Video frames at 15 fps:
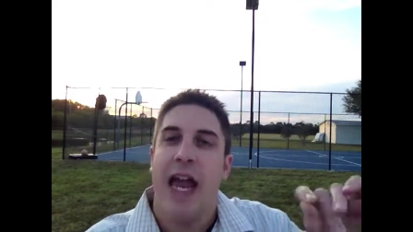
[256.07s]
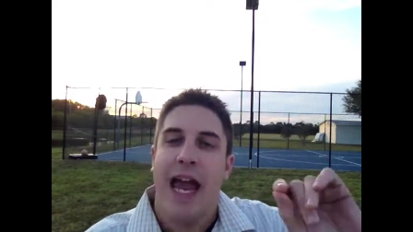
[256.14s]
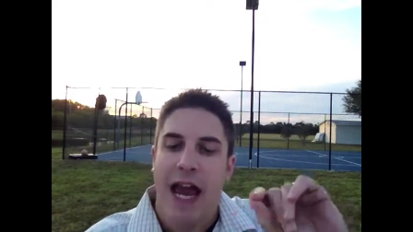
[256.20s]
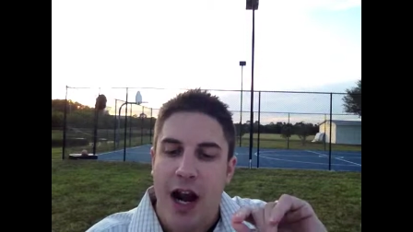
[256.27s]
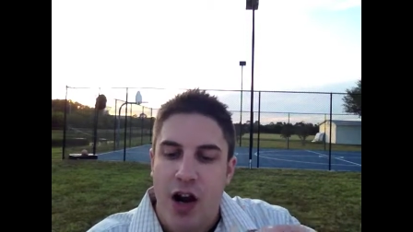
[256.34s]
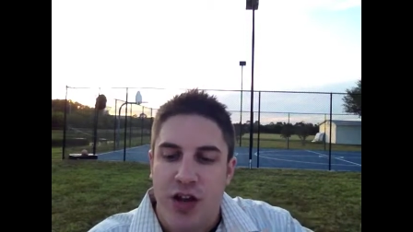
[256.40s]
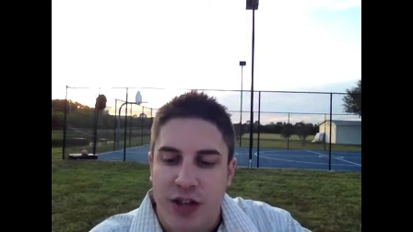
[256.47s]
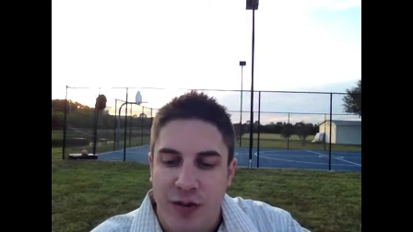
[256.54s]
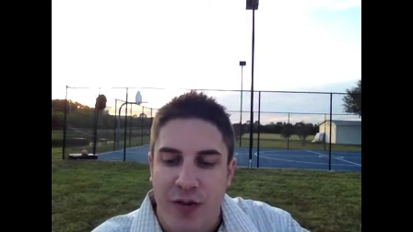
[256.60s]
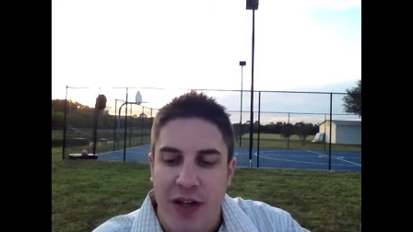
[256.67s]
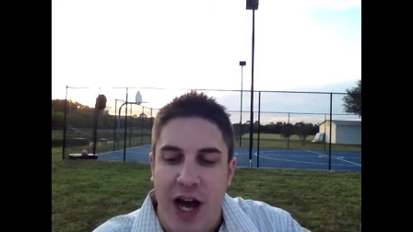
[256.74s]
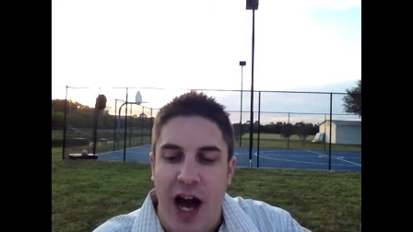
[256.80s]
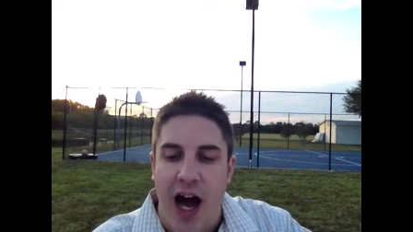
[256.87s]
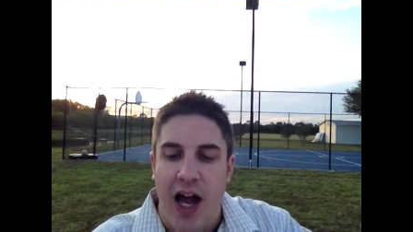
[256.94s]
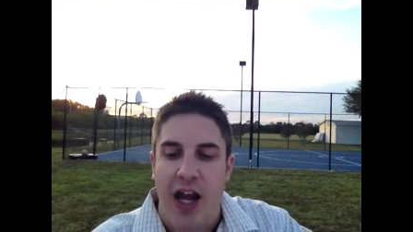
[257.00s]
heirs of
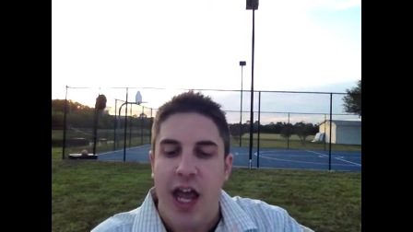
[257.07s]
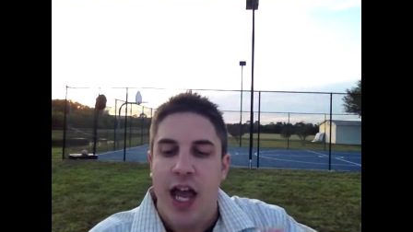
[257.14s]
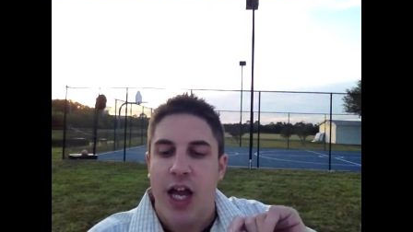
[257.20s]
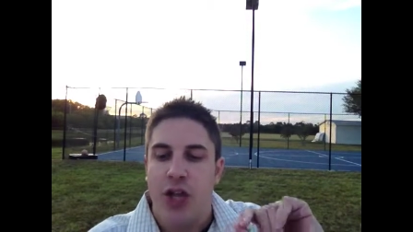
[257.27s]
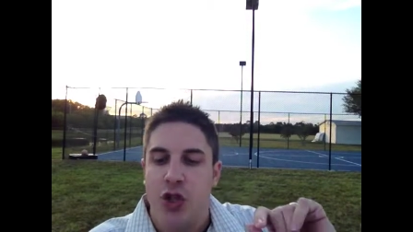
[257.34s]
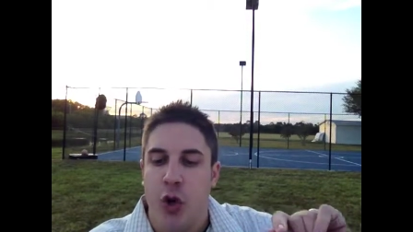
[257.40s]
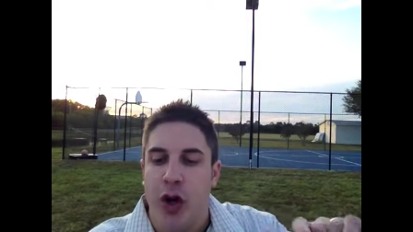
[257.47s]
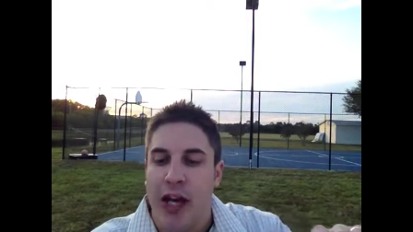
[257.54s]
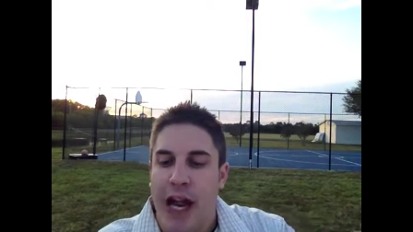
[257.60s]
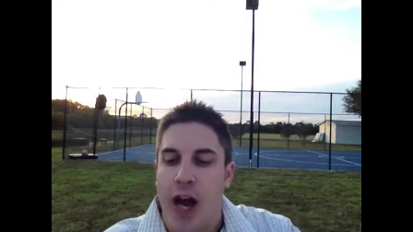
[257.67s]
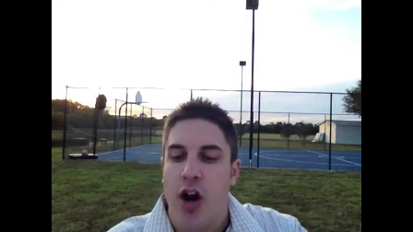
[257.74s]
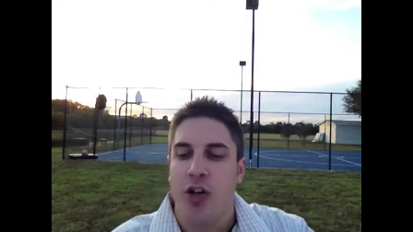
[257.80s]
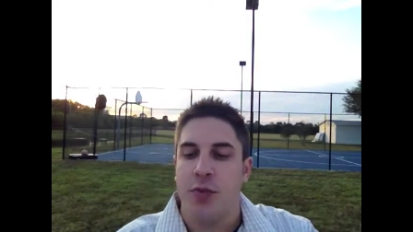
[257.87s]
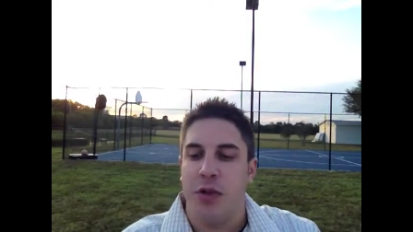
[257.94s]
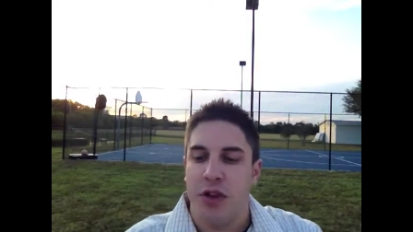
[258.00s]
God, and joint
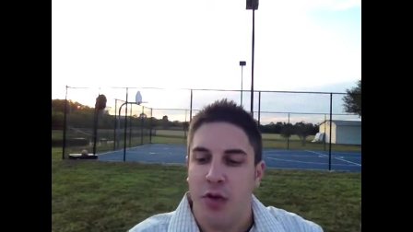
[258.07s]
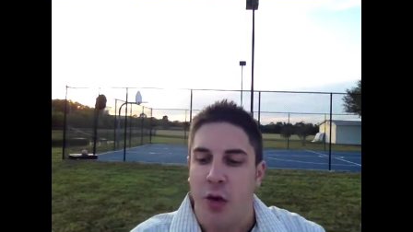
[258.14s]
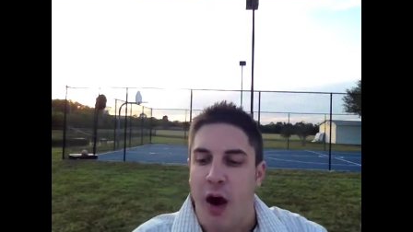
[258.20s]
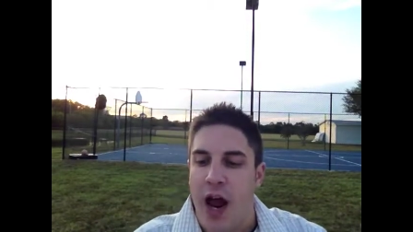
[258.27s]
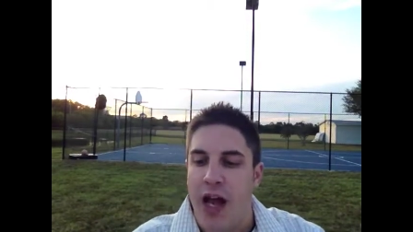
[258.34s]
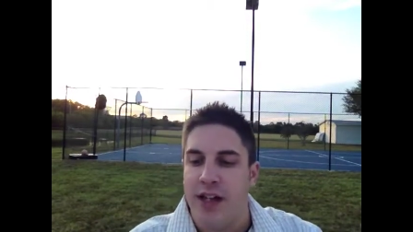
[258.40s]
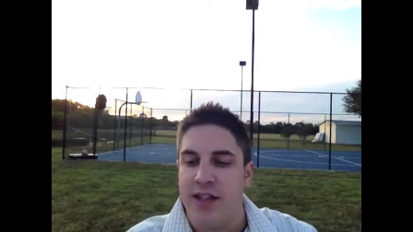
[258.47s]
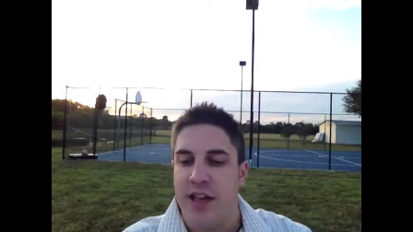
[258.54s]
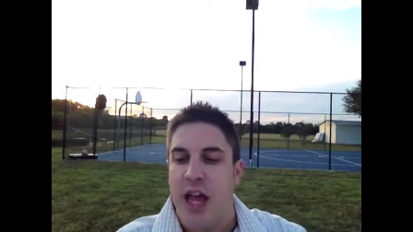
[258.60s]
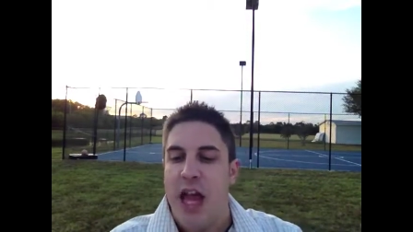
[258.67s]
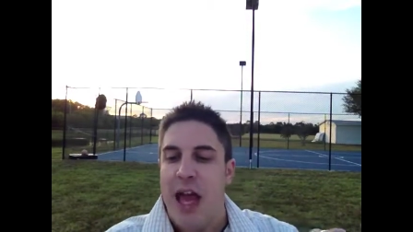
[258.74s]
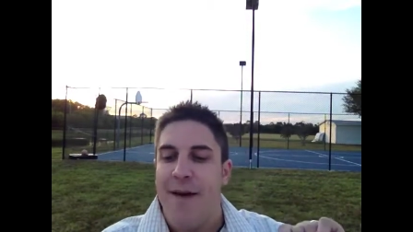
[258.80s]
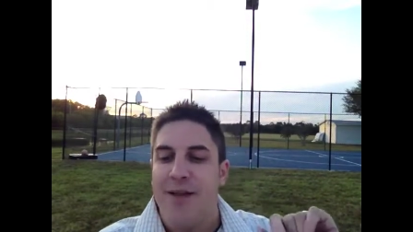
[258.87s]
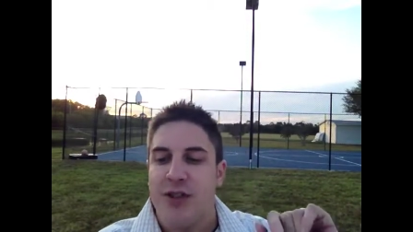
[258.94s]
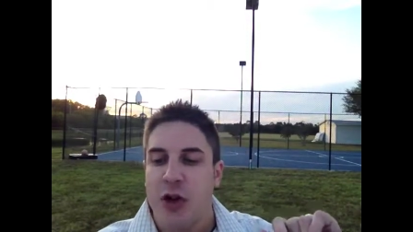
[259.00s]
heirs with Christ,
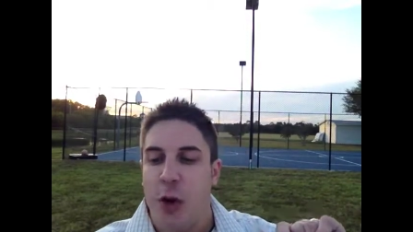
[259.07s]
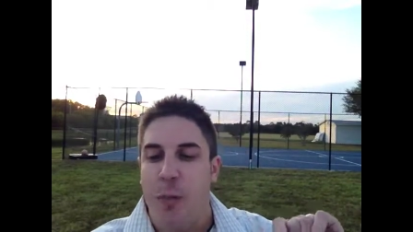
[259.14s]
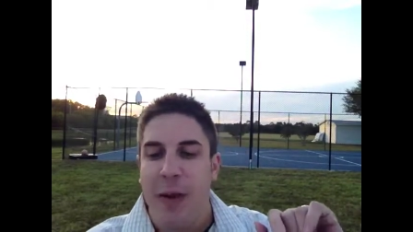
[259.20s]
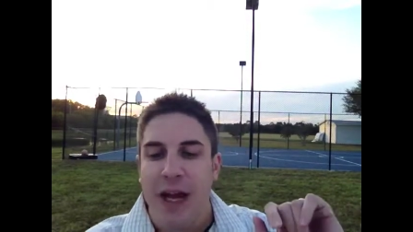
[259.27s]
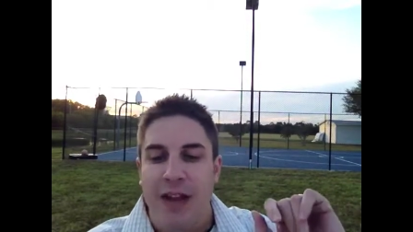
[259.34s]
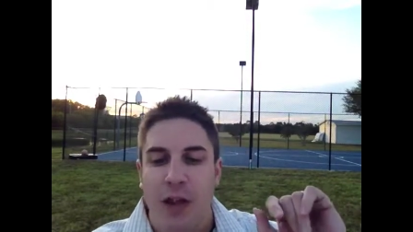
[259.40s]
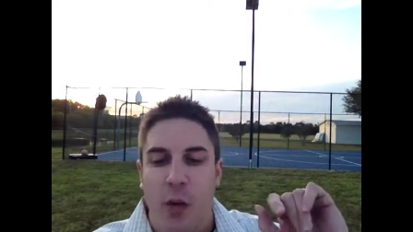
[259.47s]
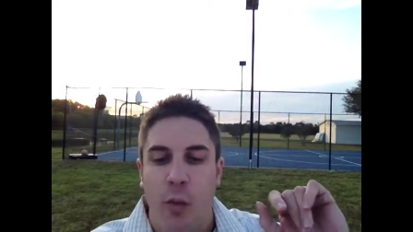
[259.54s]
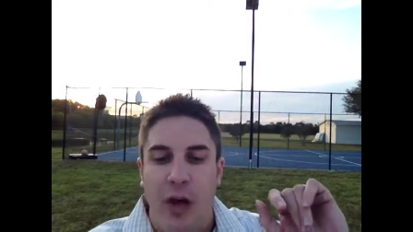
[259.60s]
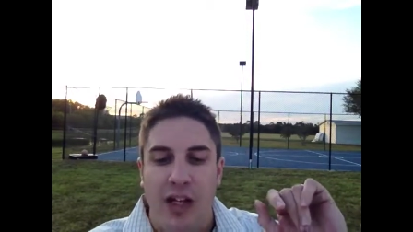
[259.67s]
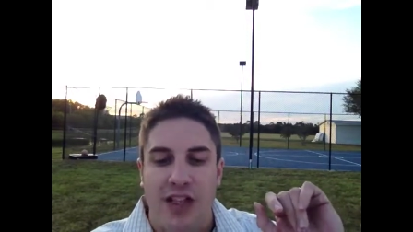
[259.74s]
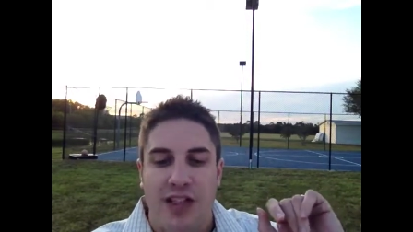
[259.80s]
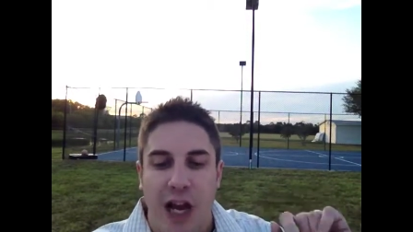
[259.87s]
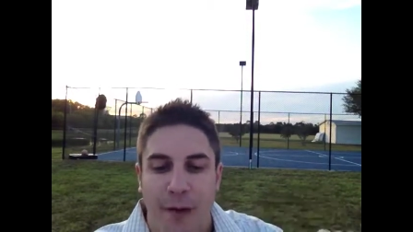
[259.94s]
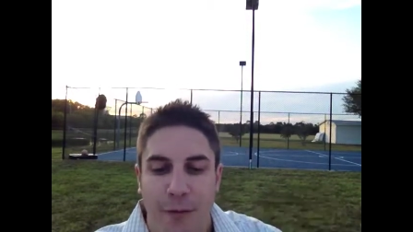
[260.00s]
if so be that we
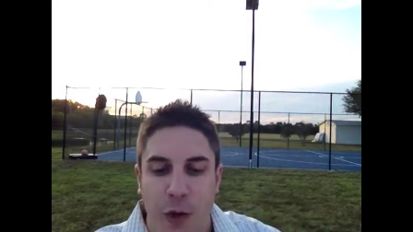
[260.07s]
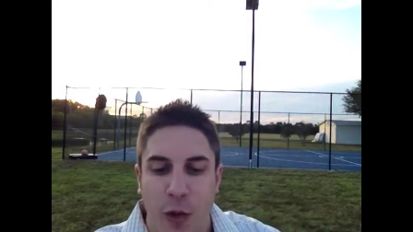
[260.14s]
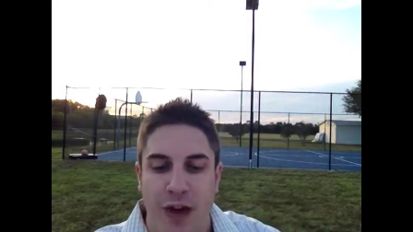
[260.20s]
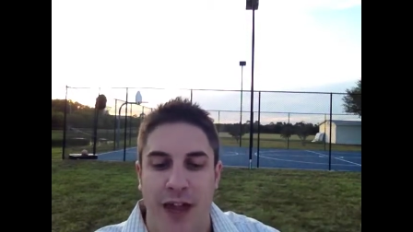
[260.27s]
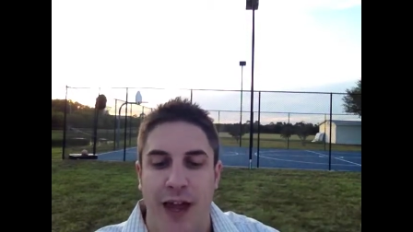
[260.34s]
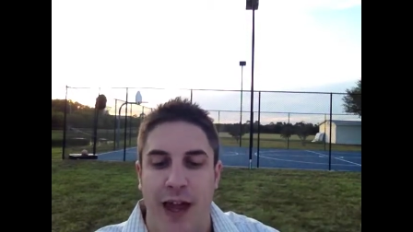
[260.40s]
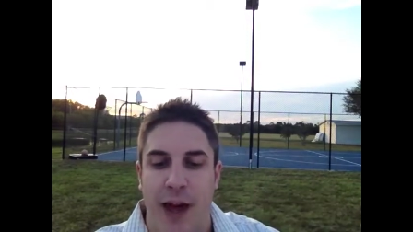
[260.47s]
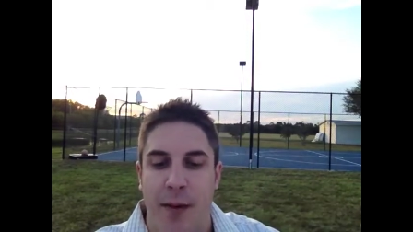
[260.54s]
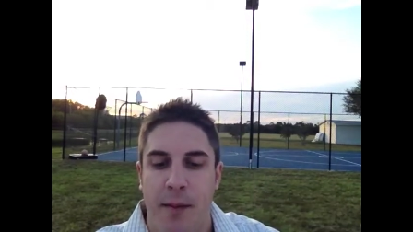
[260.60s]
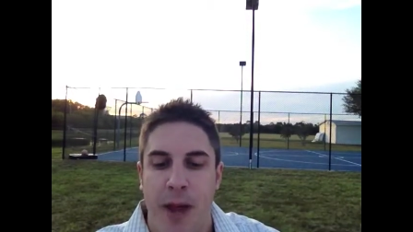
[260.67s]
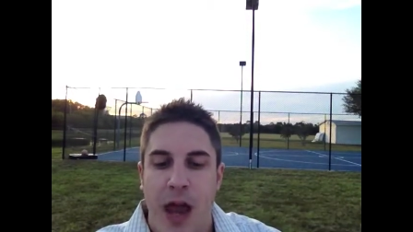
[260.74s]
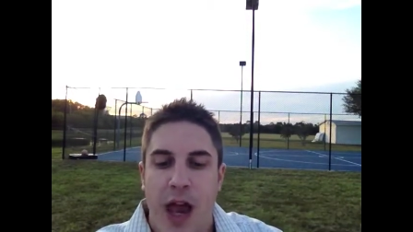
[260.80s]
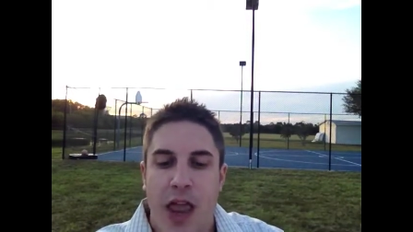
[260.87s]
suffer with him,